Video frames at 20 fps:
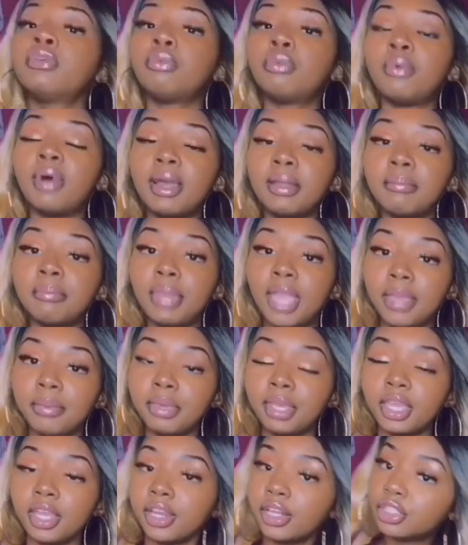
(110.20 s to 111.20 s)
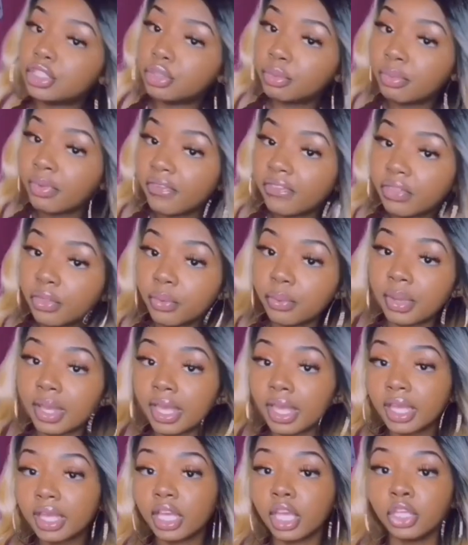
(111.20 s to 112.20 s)
you want baby hairs with the
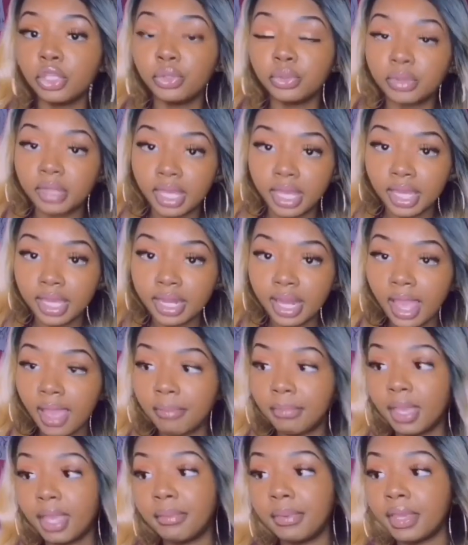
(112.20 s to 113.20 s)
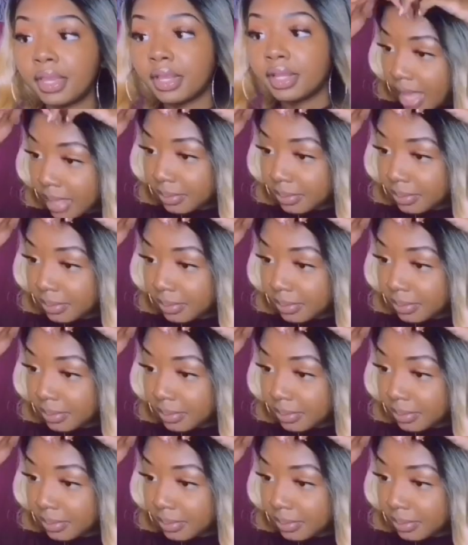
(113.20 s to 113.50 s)
wig, you can have baby hair.